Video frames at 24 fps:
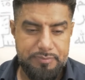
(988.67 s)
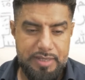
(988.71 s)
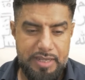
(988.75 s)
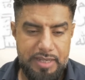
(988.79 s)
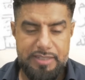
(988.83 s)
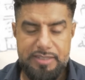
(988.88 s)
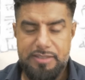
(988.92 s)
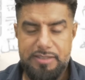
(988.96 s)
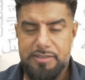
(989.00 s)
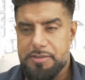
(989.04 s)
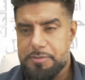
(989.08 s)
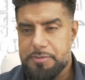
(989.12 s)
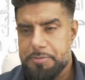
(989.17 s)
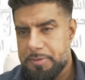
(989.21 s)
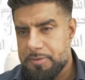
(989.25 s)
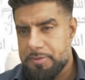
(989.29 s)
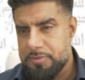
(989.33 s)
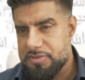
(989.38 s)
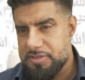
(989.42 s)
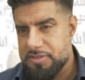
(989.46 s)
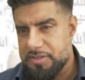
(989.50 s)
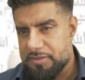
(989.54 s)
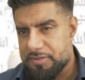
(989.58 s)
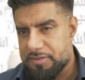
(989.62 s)

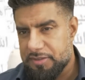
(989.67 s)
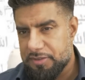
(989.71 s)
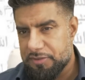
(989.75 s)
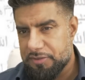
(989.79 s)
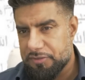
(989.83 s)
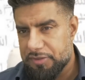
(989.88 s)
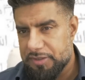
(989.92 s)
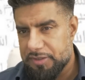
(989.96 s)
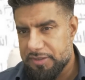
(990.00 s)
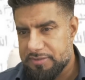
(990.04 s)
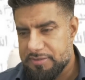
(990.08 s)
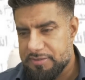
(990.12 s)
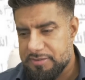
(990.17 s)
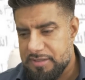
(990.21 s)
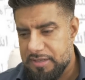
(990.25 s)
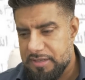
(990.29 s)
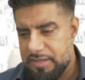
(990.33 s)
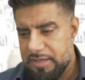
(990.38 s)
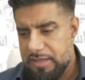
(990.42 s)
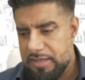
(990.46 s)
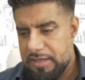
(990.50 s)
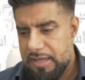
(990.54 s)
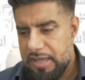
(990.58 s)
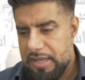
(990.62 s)
conspiracy theorist,
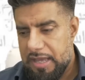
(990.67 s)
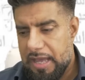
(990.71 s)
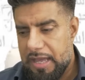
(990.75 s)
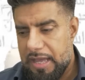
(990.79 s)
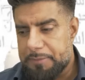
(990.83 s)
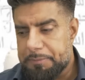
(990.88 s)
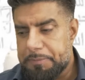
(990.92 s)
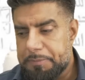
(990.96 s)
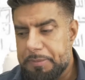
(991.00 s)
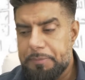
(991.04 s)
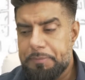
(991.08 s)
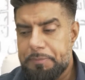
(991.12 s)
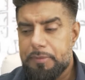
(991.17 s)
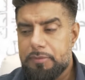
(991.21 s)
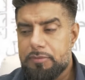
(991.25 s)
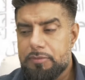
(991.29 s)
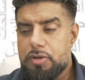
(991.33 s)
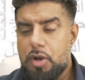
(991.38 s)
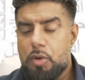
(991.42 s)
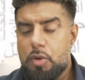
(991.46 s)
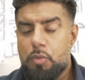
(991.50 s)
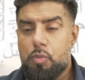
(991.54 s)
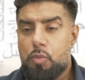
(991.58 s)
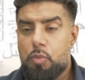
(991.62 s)
and people
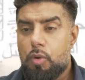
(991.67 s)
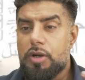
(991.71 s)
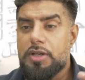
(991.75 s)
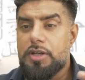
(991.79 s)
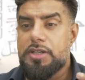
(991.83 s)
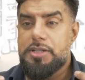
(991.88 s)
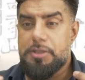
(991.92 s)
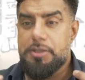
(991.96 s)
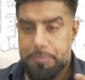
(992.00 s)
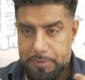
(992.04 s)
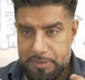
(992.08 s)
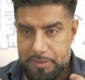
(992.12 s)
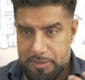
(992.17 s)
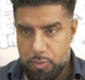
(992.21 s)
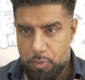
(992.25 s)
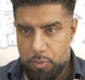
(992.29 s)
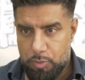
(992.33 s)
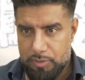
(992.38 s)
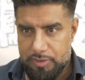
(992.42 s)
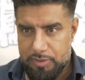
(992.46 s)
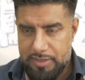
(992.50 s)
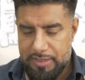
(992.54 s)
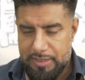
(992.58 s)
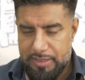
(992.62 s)
don't want to be
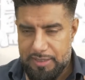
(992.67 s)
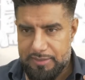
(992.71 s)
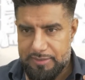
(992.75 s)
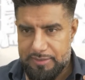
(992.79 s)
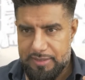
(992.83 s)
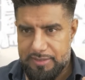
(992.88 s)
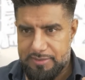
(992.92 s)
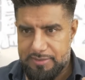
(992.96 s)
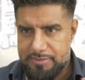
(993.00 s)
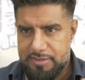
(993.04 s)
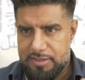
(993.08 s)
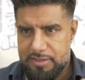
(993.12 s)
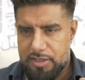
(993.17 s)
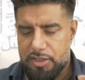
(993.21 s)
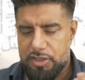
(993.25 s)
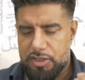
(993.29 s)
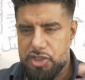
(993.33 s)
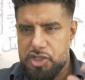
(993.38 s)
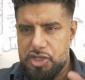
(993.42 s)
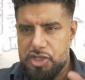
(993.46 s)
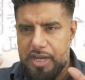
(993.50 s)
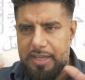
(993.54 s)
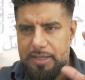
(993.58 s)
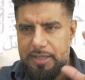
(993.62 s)
called that, there's a
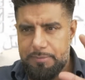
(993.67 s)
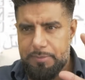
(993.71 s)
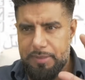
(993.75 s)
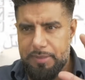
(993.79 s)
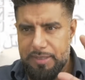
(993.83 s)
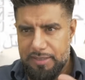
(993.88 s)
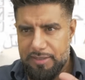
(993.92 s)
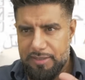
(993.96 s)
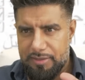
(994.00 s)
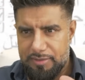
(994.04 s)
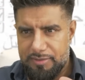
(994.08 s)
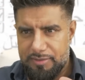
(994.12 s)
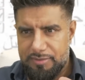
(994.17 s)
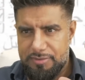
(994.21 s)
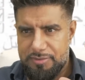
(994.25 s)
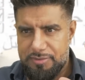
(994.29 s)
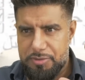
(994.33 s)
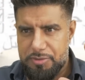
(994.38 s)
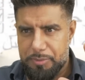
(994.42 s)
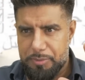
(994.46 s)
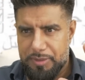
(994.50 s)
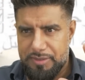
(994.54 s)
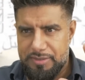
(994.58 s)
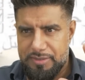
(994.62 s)
shaming
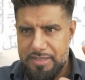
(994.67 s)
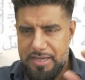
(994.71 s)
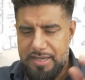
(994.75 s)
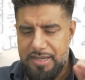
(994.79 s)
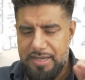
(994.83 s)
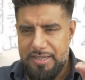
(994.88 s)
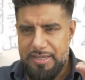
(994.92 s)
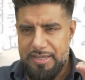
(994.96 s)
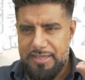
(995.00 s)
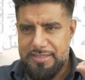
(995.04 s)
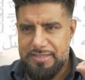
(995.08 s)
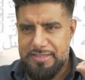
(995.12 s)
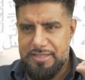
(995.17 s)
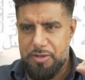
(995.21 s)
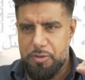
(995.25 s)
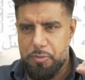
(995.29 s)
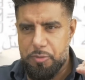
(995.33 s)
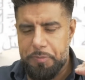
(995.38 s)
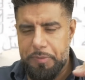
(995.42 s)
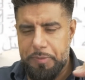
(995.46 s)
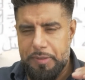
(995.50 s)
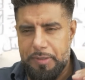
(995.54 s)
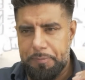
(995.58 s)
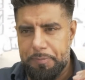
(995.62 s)
to it.
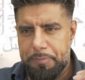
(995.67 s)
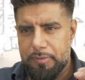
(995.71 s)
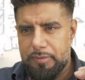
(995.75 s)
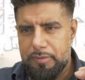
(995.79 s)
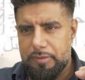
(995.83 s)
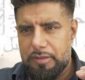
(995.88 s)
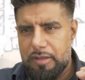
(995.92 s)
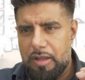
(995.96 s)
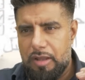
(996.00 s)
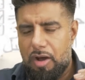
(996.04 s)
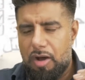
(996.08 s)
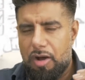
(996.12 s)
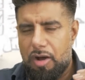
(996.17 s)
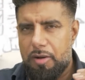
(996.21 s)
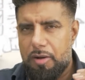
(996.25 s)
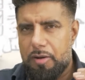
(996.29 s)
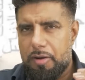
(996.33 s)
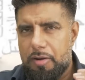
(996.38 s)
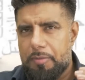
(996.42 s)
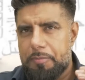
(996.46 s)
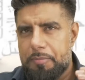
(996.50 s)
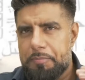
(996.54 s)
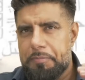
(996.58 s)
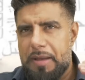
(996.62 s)
So people
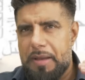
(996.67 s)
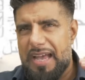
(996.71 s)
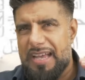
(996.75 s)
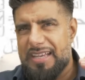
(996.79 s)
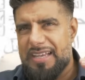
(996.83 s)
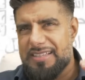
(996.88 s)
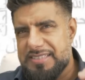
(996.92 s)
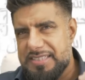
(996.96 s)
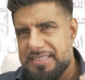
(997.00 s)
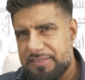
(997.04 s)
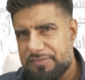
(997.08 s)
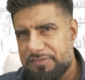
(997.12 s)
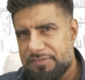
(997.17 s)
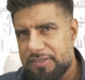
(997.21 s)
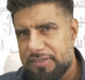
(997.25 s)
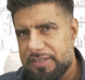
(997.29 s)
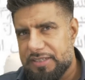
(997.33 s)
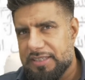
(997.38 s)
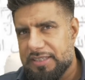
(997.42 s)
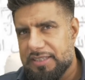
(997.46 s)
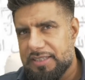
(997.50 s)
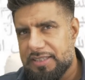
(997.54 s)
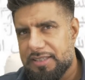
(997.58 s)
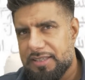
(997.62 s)
are
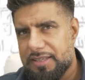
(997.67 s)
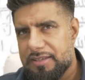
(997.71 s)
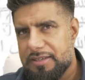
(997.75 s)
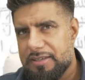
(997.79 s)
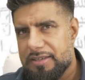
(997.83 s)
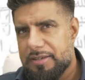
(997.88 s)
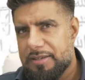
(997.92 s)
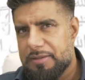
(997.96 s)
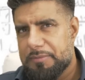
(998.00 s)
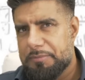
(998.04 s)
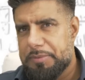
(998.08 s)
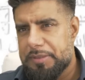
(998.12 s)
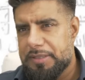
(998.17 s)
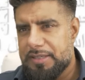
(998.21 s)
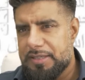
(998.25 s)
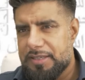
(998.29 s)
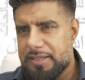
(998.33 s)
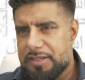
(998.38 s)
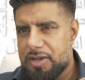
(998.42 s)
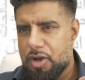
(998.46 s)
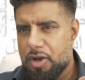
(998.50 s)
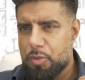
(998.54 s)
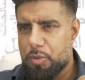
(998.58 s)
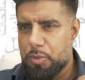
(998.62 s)
passively being
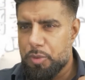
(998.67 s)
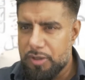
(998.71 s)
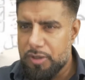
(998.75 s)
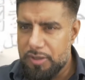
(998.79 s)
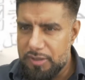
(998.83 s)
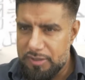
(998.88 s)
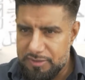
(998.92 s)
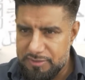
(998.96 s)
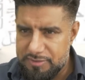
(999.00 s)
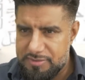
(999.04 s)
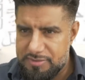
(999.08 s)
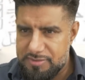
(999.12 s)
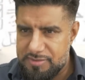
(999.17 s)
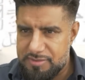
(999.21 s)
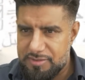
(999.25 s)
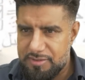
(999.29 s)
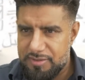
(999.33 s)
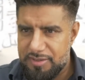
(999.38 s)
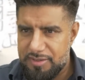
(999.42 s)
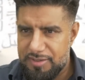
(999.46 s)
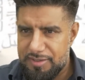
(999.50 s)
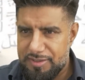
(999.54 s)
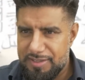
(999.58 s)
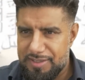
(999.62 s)
coerced
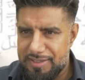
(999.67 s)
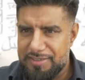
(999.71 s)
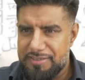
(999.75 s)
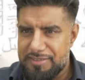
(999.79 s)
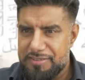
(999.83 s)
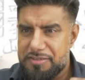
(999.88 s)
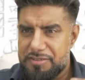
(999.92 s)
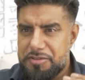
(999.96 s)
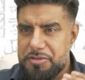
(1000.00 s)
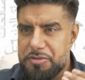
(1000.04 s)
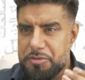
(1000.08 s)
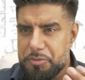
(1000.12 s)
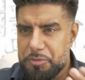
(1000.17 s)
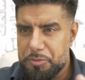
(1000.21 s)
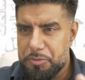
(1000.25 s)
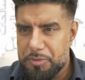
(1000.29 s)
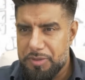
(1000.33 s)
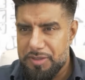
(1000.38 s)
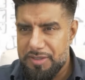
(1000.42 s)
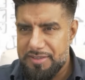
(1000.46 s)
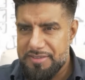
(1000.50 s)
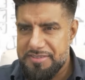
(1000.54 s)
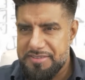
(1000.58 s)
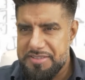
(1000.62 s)
into
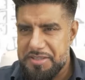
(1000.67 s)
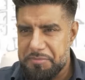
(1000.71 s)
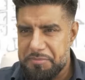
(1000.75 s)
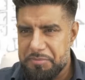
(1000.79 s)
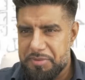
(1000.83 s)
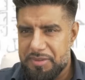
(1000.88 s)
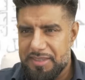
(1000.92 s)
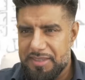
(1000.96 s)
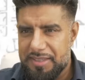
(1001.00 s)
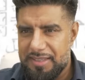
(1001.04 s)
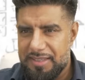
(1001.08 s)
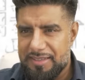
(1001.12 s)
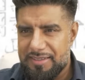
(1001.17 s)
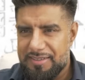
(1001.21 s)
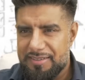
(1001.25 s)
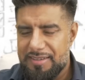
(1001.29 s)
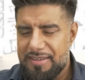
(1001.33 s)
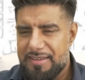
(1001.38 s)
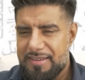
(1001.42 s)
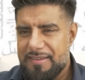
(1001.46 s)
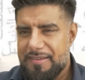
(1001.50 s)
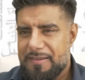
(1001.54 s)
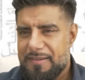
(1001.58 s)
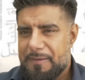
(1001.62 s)
something.
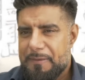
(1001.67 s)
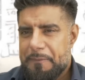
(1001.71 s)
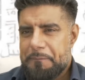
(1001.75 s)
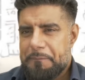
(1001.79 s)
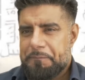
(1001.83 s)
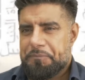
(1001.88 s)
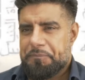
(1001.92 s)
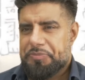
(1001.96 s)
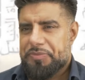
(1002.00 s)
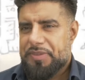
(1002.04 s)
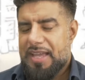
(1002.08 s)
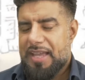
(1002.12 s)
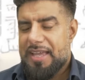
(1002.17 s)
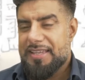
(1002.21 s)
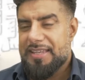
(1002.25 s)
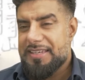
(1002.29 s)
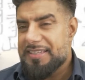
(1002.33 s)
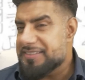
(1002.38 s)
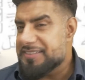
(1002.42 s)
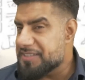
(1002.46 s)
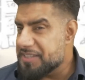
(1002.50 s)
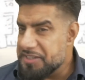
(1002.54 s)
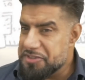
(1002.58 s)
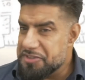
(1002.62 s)
And
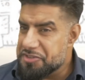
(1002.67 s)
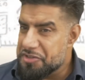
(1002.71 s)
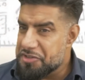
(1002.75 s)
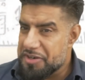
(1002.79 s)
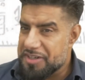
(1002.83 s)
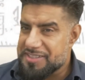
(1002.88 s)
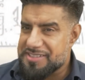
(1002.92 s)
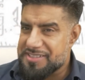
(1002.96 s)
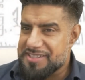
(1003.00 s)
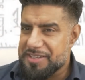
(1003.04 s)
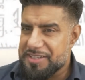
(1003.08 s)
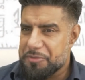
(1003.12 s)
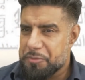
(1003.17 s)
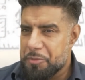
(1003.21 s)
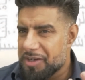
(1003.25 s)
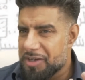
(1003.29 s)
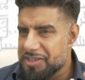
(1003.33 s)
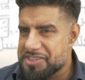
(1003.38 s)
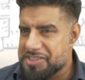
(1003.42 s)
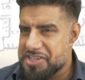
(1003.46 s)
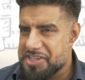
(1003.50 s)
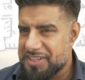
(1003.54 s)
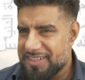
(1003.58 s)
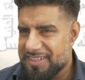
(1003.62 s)
it's interesting
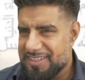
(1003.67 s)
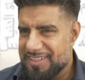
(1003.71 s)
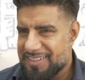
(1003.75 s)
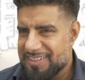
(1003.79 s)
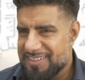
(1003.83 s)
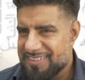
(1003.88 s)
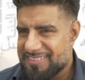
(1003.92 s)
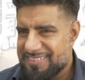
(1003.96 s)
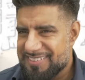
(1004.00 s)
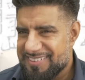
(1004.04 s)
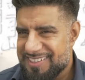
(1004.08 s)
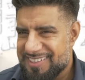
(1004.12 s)
watching it